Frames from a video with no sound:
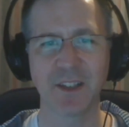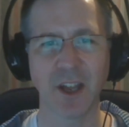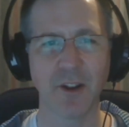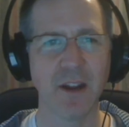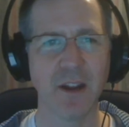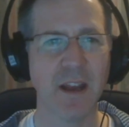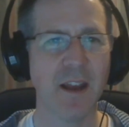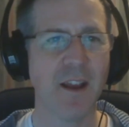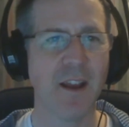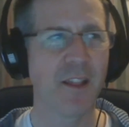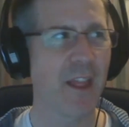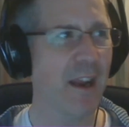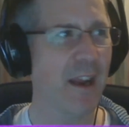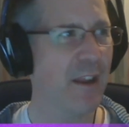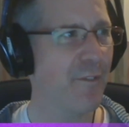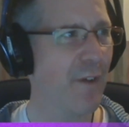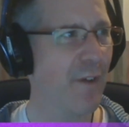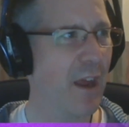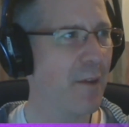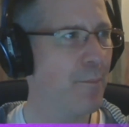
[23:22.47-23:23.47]
So
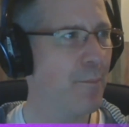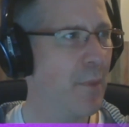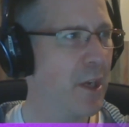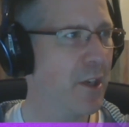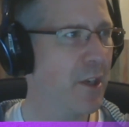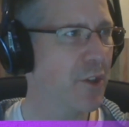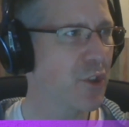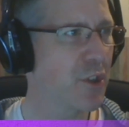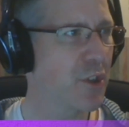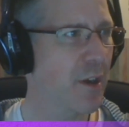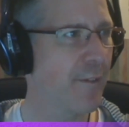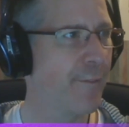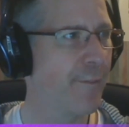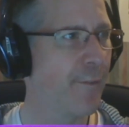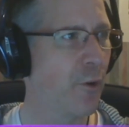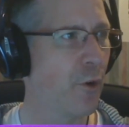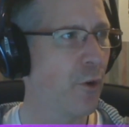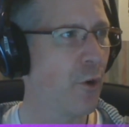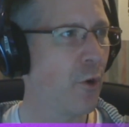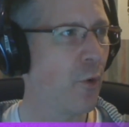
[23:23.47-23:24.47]
thank you very much
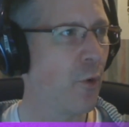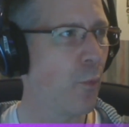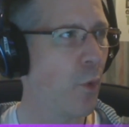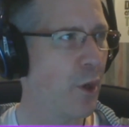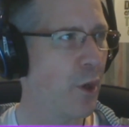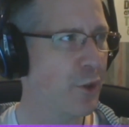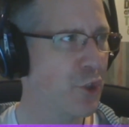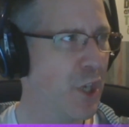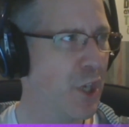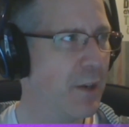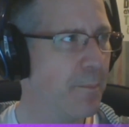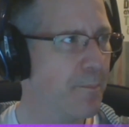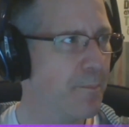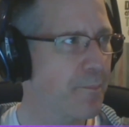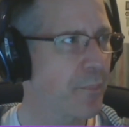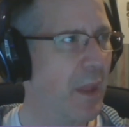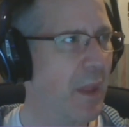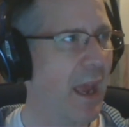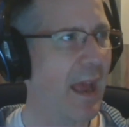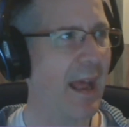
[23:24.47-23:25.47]
for watching
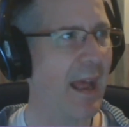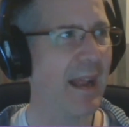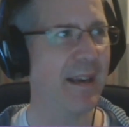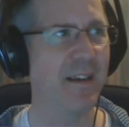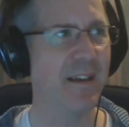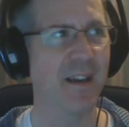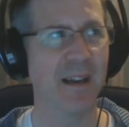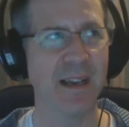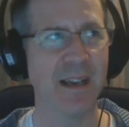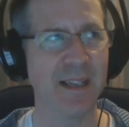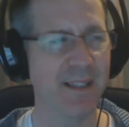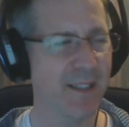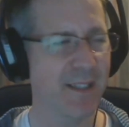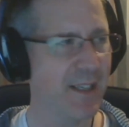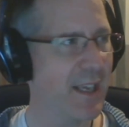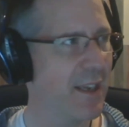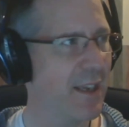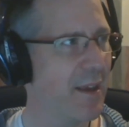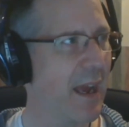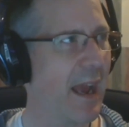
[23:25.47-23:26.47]
and
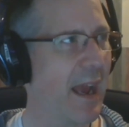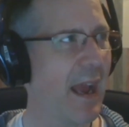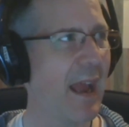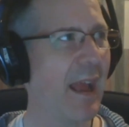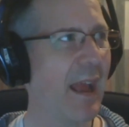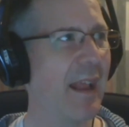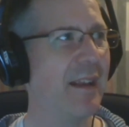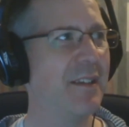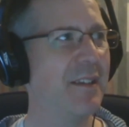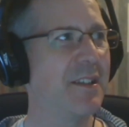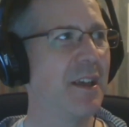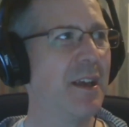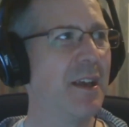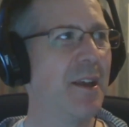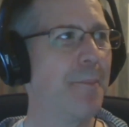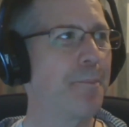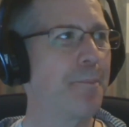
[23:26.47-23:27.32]
listening, and